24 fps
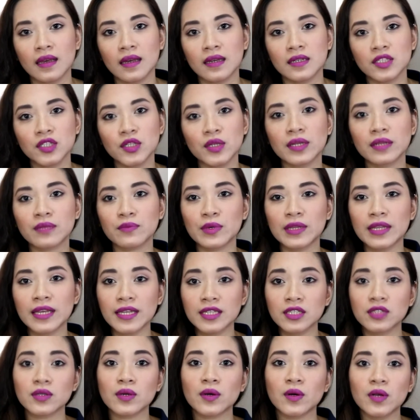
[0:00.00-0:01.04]
So it
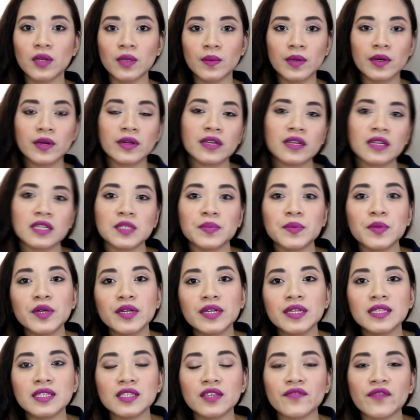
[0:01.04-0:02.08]
relates to the whole immigrant
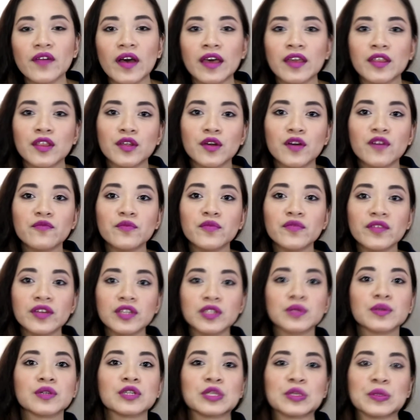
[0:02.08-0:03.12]
experience of moving
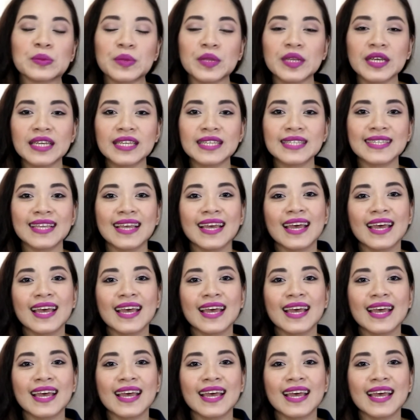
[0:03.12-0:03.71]
to a new place